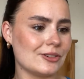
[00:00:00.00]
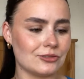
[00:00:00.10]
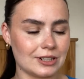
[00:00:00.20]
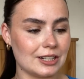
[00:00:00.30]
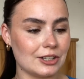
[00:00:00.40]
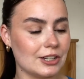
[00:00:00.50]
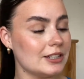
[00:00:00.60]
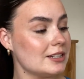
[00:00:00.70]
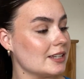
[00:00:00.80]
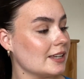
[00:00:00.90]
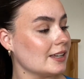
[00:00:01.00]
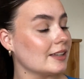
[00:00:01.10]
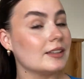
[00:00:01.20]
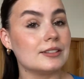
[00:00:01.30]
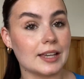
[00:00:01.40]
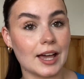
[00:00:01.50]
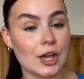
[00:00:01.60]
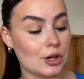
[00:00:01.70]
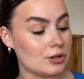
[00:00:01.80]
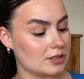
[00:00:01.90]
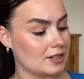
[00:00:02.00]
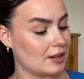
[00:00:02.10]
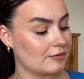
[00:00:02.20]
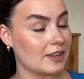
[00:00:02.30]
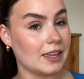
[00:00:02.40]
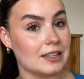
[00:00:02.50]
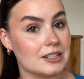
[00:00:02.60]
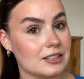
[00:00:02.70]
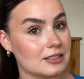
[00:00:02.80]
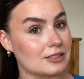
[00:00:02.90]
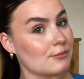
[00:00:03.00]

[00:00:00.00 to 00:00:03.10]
really good. Yeah, who doesn't love fajitas?